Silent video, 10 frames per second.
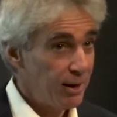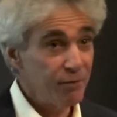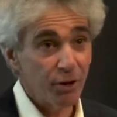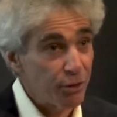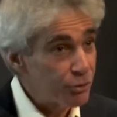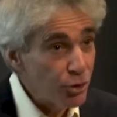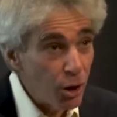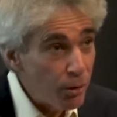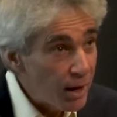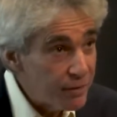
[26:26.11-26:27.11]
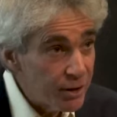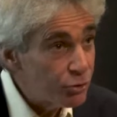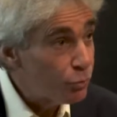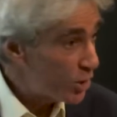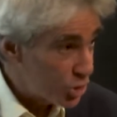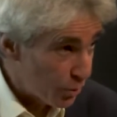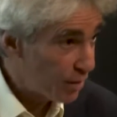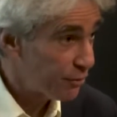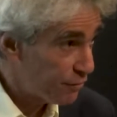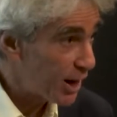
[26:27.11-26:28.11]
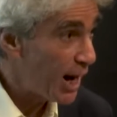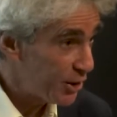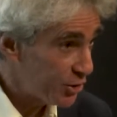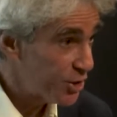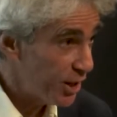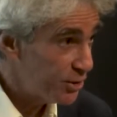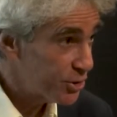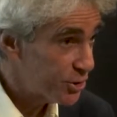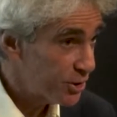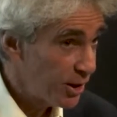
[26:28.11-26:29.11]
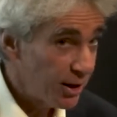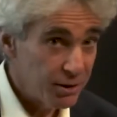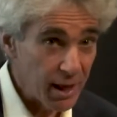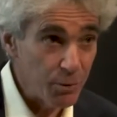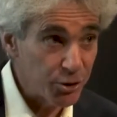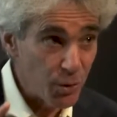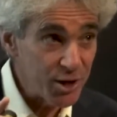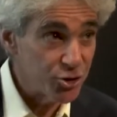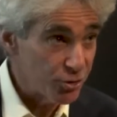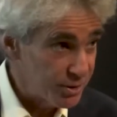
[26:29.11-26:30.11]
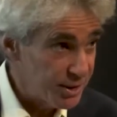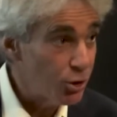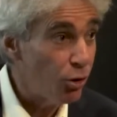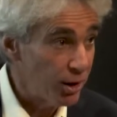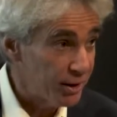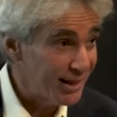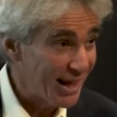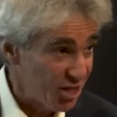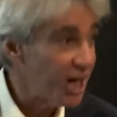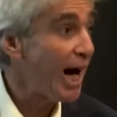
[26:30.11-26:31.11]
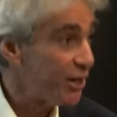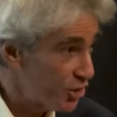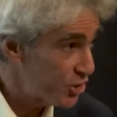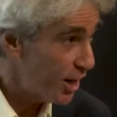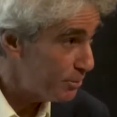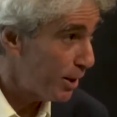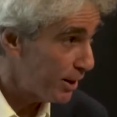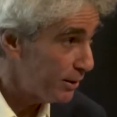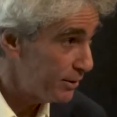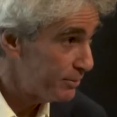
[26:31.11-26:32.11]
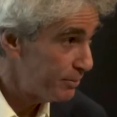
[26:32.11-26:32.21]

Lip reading: Even though there's no evidence whatsoever for condensates, they with great certainty call it the condensate model.